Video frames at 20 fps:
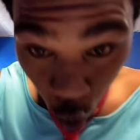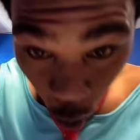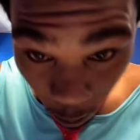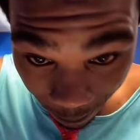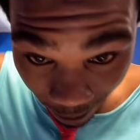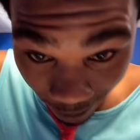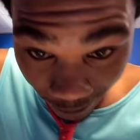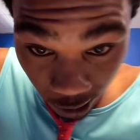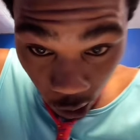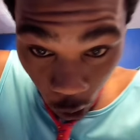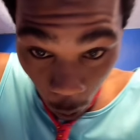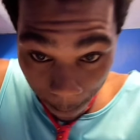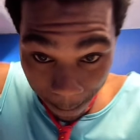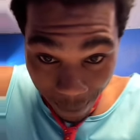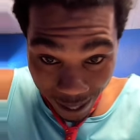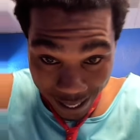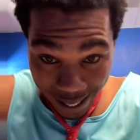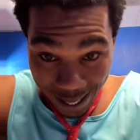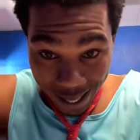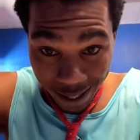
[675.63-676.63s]
You make
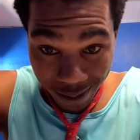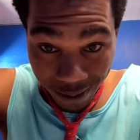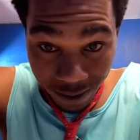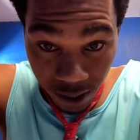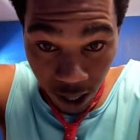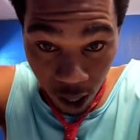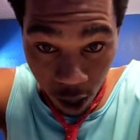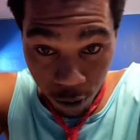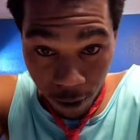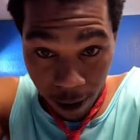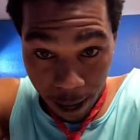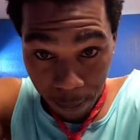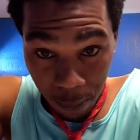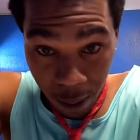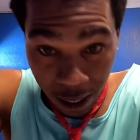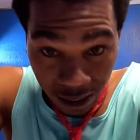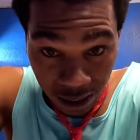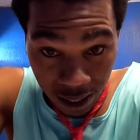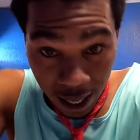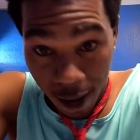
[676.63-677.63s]
somebody else. All
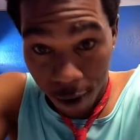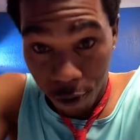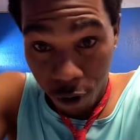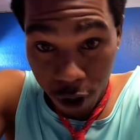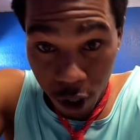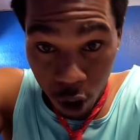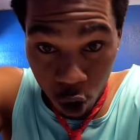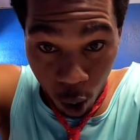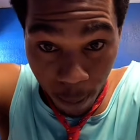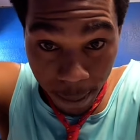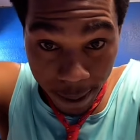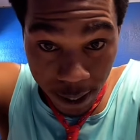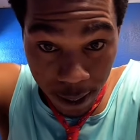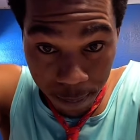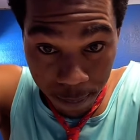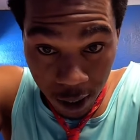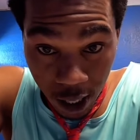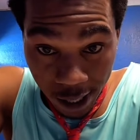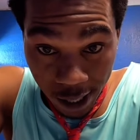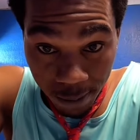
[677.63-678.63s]
right, may I start reading
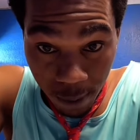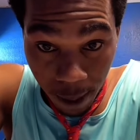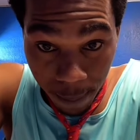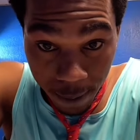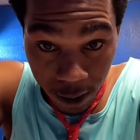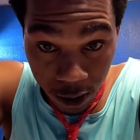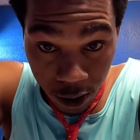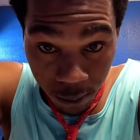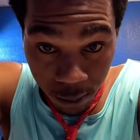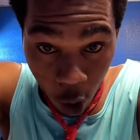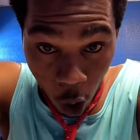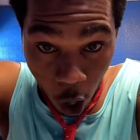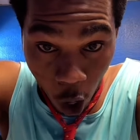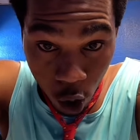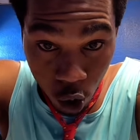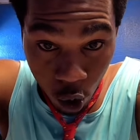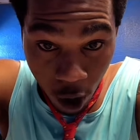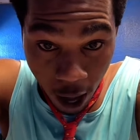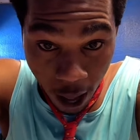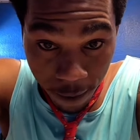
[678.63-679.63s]
comment them because my business.
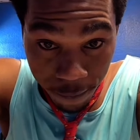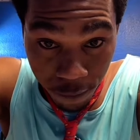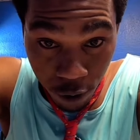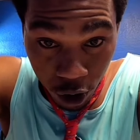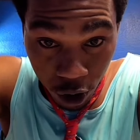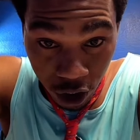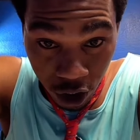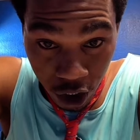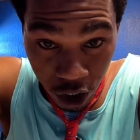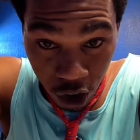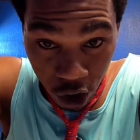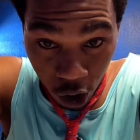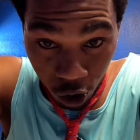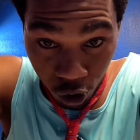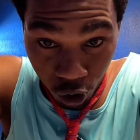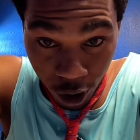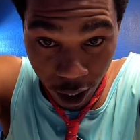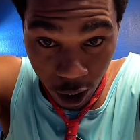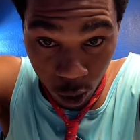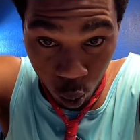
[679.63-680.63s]
Or you have your
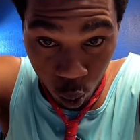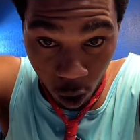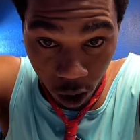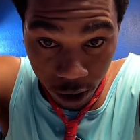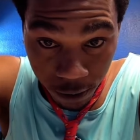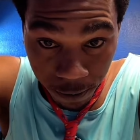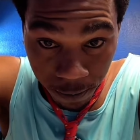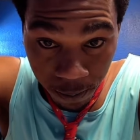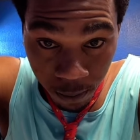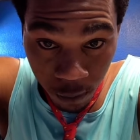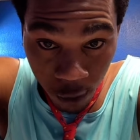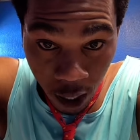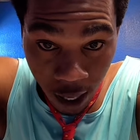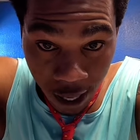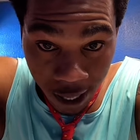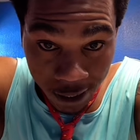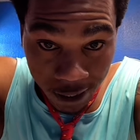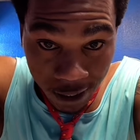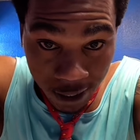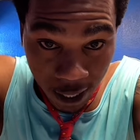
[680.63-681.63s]
sister create one.
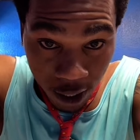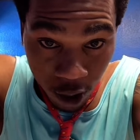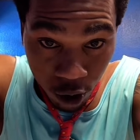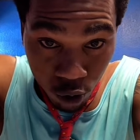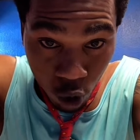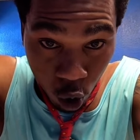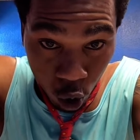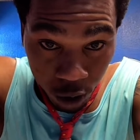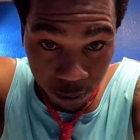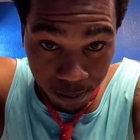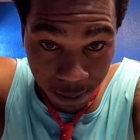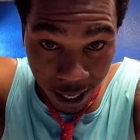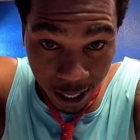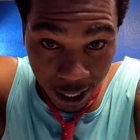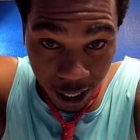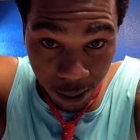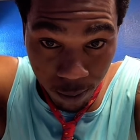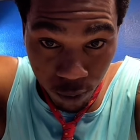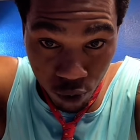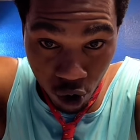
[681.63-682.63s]
Send a rose,
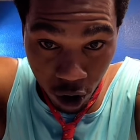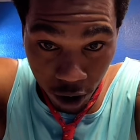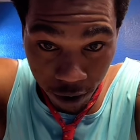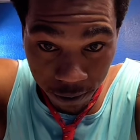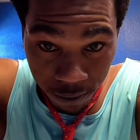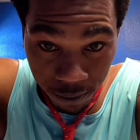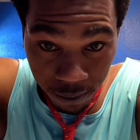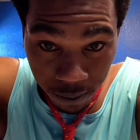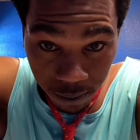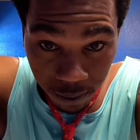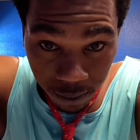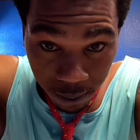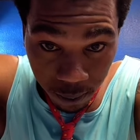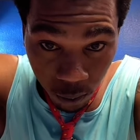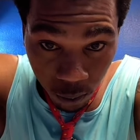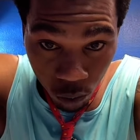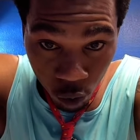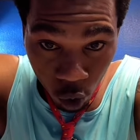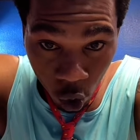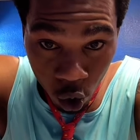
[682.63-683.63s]
make him run.
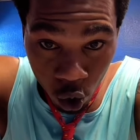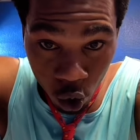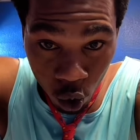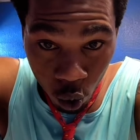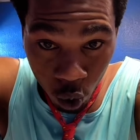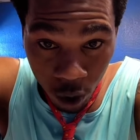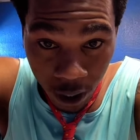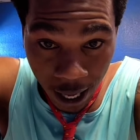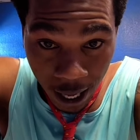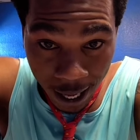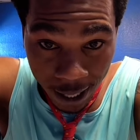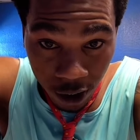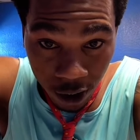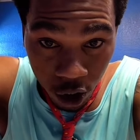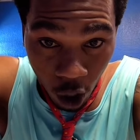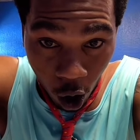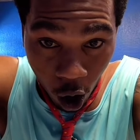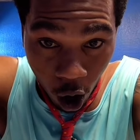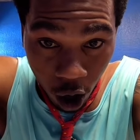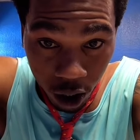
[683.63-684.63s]
You
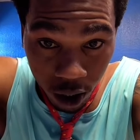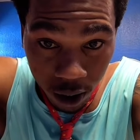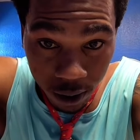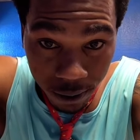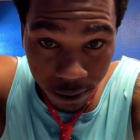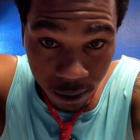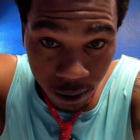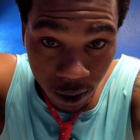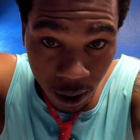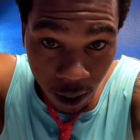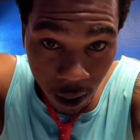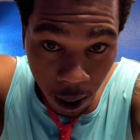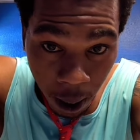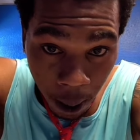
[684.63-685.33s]
can't talk.